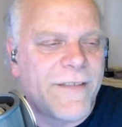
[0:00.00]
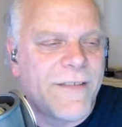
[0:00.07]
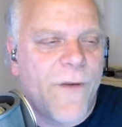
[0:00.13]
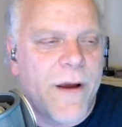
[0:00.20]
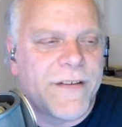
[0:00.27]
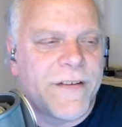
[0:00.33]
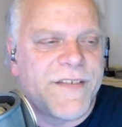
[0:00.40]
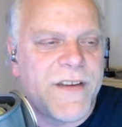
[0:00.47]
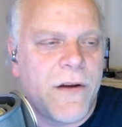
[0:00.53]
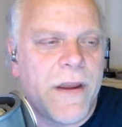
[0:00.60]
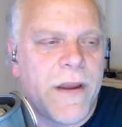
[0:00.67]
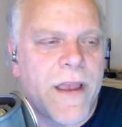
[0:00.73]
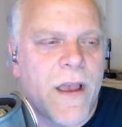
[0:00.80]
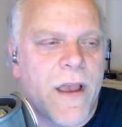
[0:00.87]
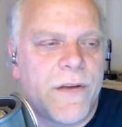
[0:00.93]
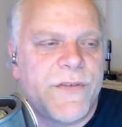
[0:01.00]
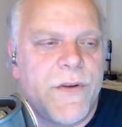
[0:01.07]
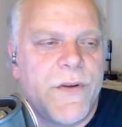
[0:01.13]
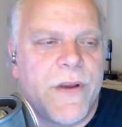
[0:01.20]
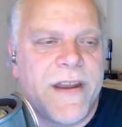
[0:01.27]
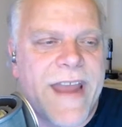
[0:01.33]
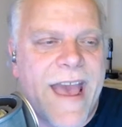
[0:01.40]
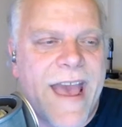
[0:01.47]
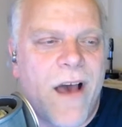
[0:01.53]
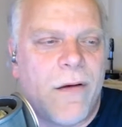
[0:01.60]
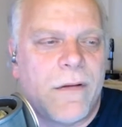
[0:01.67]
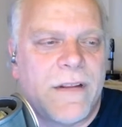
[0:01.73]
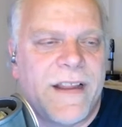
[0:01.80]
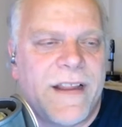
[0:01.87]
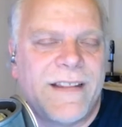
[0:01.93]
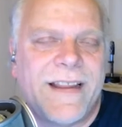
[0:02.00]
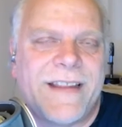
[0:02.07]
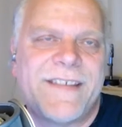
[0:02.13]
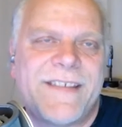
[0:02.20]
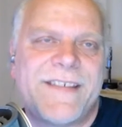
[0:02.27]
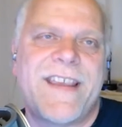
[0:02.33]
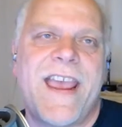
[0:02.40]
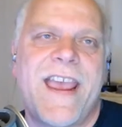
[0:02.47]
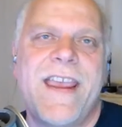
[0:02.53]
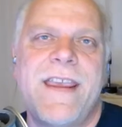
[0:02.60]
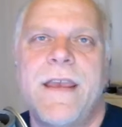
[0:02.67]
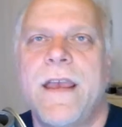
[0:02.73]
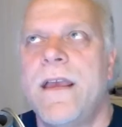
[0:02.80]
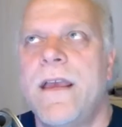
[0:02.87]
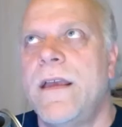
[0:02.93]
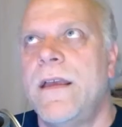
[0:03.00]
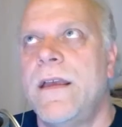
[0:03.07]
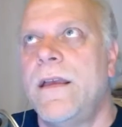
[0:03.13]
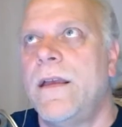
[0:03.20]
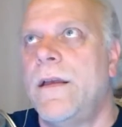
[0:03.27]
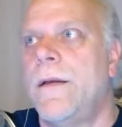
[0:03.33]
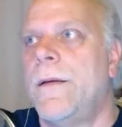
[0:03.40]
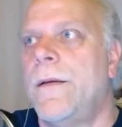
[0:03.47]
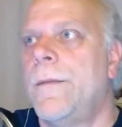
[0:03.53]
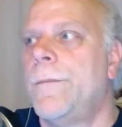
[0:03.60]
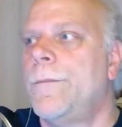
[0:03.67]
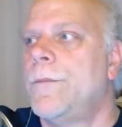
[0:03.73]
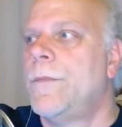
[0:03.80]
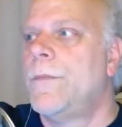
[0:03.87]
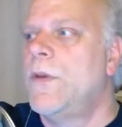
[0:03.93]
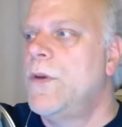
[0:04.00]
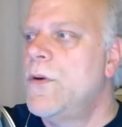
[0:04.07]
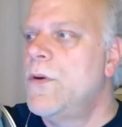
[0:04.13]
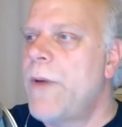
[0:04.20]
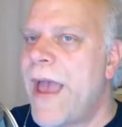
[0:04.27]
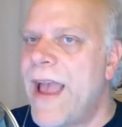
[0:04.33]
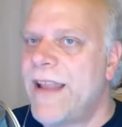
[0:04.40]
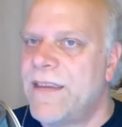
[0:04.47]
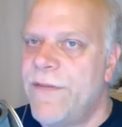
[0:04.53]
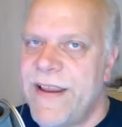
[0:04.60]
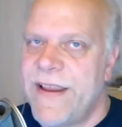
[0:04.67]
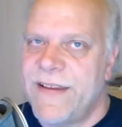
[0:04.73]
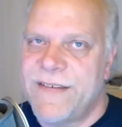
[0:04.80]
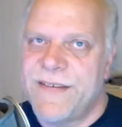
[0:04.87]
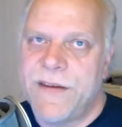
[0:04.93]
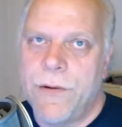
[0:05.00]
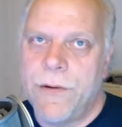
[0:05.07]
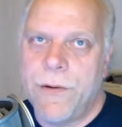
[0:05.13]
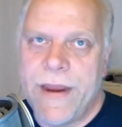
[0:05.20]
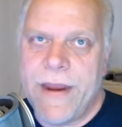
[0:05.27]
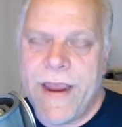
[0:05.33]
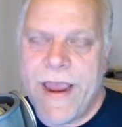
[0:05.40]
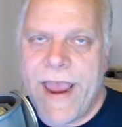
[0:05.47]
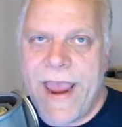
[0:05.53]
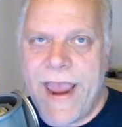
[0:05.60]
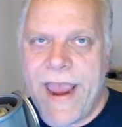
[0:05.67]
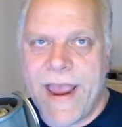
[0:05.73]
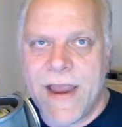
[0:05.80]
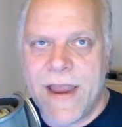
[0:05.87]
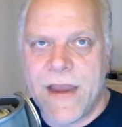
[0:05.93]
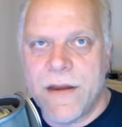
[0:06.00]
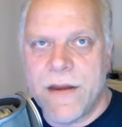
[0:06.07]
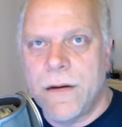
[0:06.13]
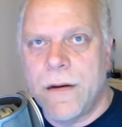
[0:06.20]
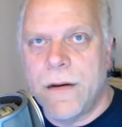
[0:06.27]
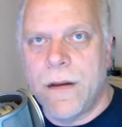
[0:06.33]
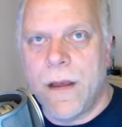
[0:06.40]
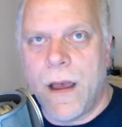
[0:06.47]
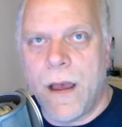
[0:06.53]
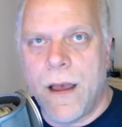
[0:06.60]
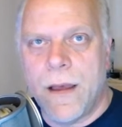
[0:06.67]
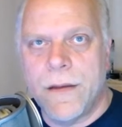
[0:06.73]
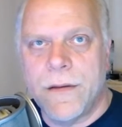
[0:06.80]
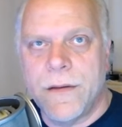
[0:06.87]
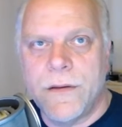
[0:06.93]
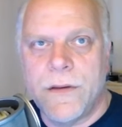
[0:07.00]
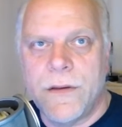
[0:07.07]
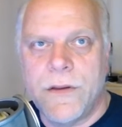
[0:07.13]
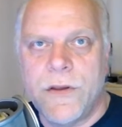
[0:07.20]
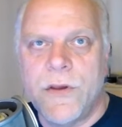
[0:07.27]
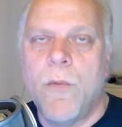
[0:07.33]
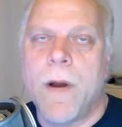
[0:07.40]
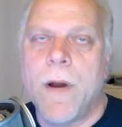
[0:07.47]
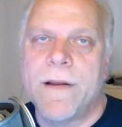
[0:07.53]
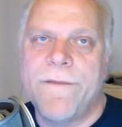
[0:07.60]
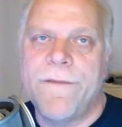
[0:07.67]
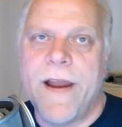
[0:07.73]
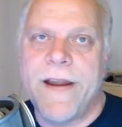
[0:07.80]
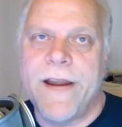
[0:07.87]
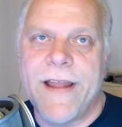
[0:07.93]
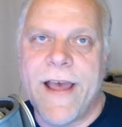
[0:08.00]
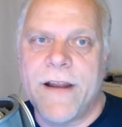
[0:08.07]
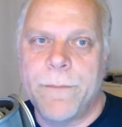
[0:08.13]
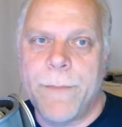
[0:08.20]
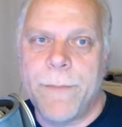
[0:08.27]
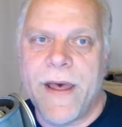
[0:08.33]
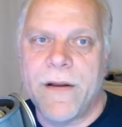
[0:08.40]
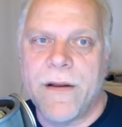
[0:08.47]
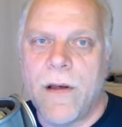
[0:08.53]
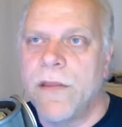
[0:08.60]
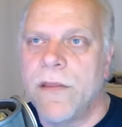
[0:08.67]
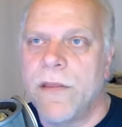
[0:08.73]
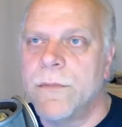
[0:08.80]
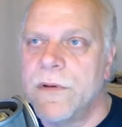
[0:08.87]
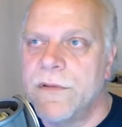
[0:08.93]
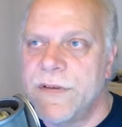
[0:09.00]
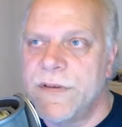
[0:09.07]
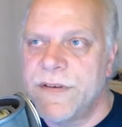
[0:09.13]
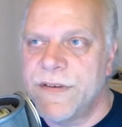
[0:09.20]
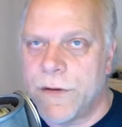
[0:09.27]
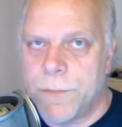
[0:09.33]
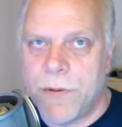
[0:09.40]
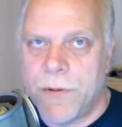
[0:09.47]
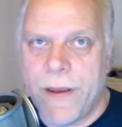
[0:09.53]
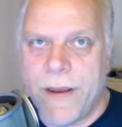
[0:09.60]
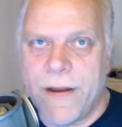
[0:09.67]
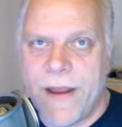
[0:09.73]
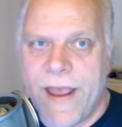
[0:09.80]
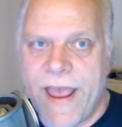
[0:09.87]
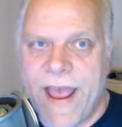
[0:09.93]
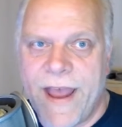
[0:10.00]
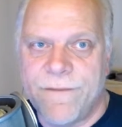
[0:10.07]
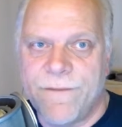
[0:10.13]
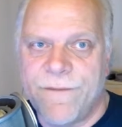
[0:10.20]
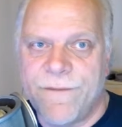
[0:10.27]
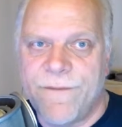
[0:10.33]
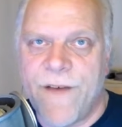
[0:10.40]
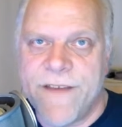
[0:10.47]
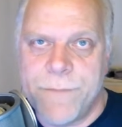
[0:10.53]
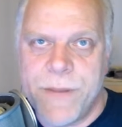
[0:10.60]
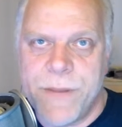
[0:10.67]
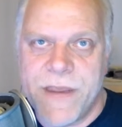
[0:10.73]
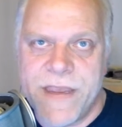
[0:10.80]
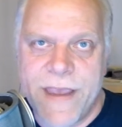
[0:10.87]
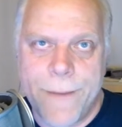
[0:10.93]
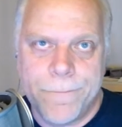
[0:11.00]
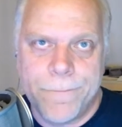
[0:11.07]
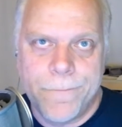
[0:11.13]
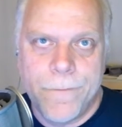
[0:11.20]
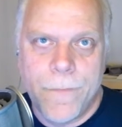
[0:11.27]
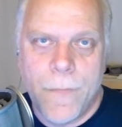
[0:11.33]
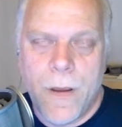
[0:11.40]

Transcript: as far as Siri goes, you can now let let's say you activate Siri and uh, you want to find out about all the movies that are playing at 5 p.m.